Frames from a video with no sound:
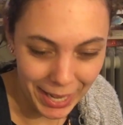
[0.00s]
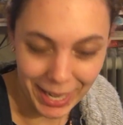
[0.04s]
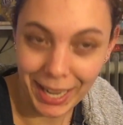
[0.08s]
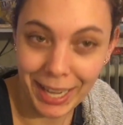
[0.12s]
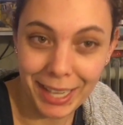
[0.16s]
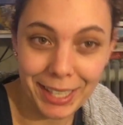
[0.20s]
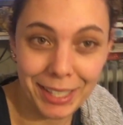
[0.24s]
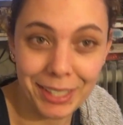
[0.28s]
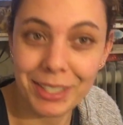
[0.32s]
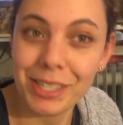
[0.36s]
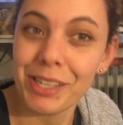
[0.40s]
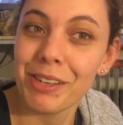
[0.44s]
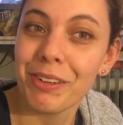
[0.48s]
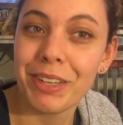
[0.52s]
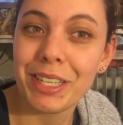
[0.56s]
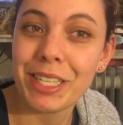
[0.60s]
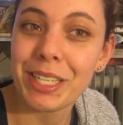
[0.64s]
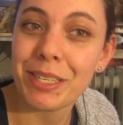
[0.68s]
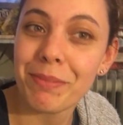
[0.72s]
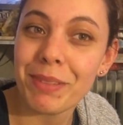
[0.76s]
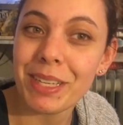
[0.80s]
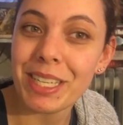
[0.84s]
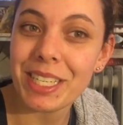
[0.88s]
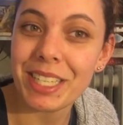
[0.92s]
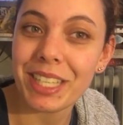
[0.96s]
don't know if I
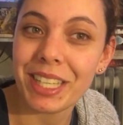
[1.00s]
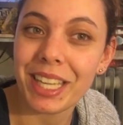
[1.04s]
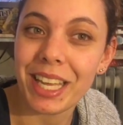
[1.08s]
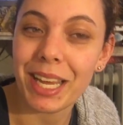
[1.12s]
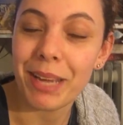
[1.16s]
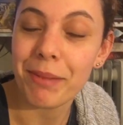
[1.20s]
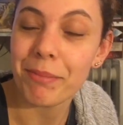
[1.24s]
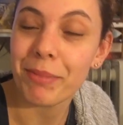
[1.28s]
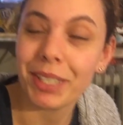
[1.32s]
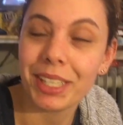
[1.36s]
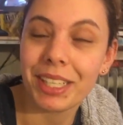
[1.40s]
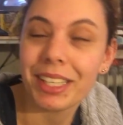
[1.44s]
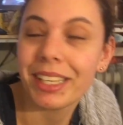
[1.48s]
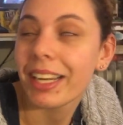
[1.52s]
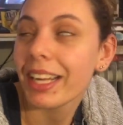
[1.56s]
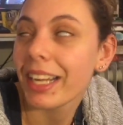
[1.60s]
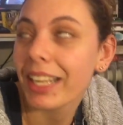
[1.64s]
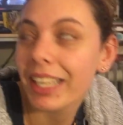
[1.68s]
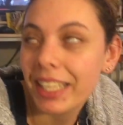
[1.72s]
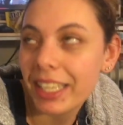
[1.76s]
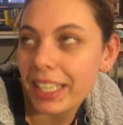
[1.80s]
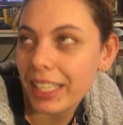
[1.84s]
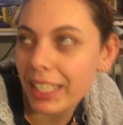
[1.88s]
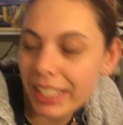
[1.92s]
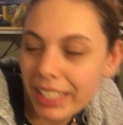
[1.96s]
should mention that, but
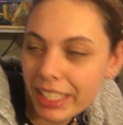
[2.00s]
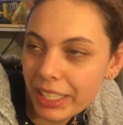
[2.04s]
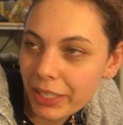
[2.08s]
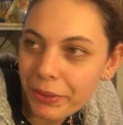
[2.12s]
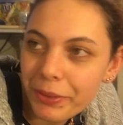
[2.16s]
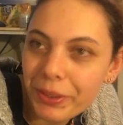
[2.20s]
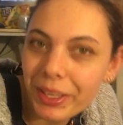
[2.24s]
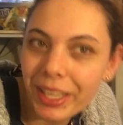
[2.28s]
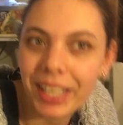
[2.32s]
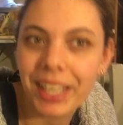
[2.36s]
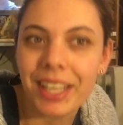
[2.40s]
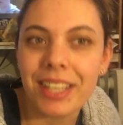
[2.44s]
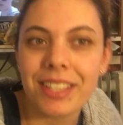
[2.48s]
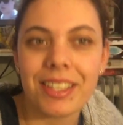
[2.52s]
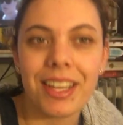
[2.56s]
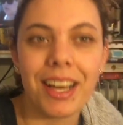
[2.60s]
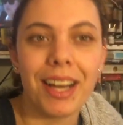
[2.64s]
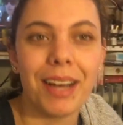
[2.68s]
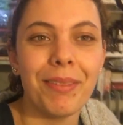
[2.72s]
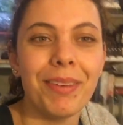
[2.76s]
who cares.